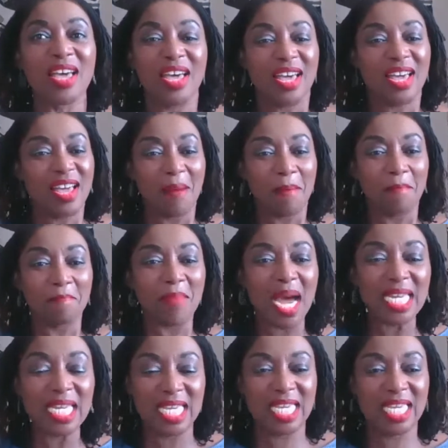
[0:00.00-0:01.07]

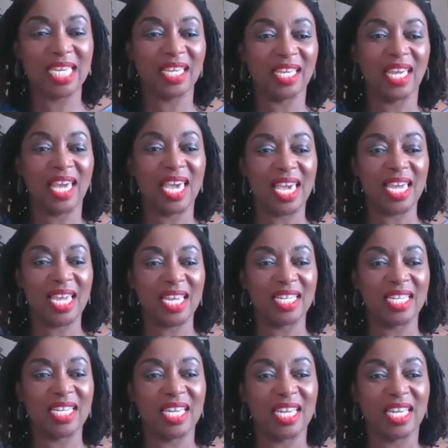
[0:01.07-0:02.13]
money and
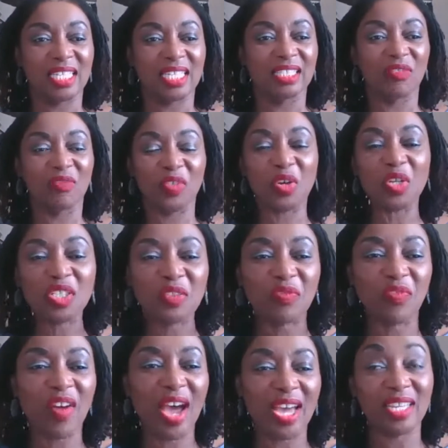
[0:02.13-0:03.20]

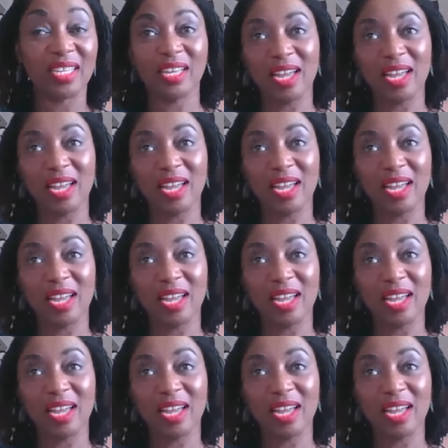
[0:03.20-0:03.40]
diversified,